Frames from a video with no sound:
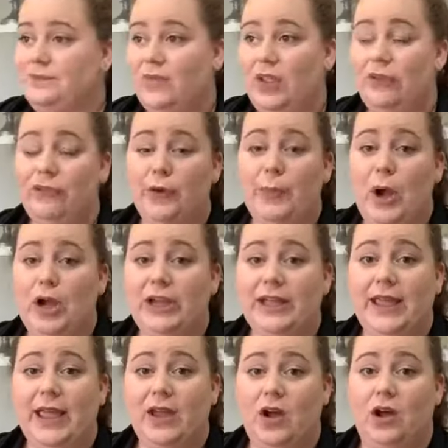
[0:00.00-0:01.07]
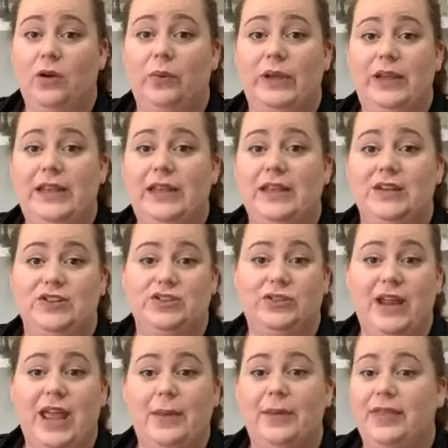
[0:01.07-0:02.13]
For a party cake, all we need is your
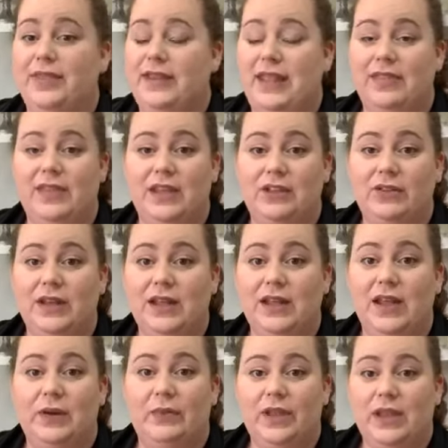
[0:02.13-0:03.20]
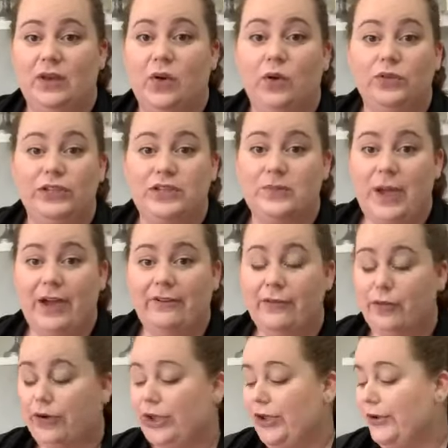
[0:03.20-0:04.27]
name and the date that you need it, and we can hold the spot for
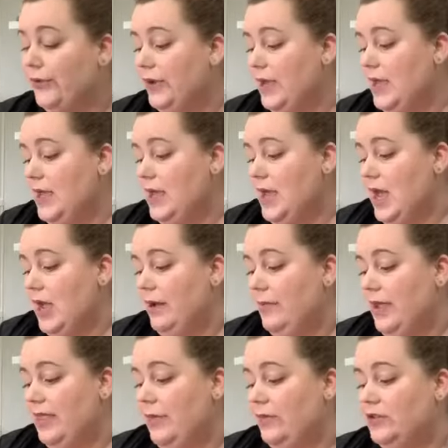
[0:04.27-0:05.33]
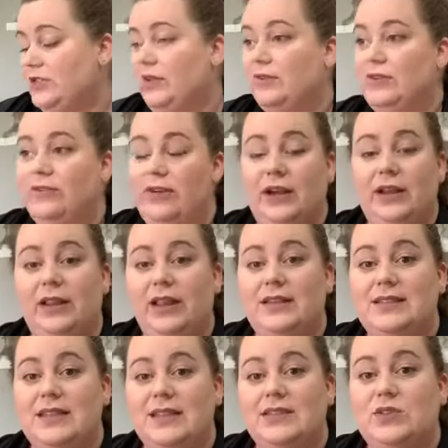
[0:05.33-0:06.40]
you. Um, and then we just have to finalize
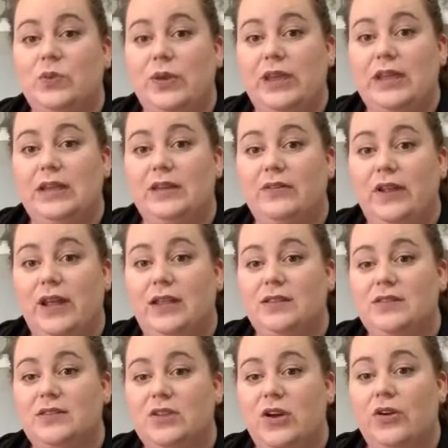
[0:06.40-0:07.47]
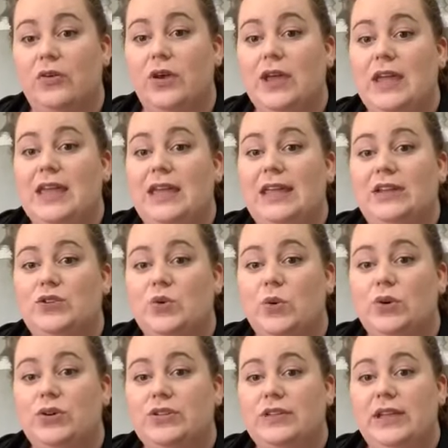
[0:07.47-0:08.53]
things a week in advance. So get your
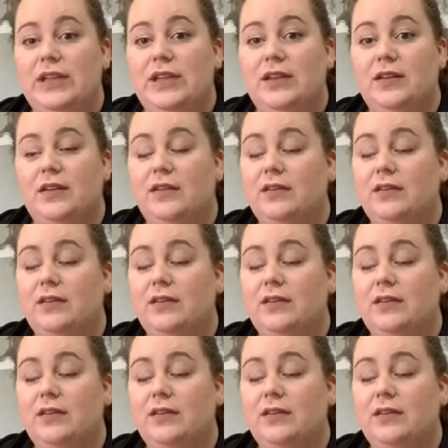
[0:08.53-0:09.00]
orders in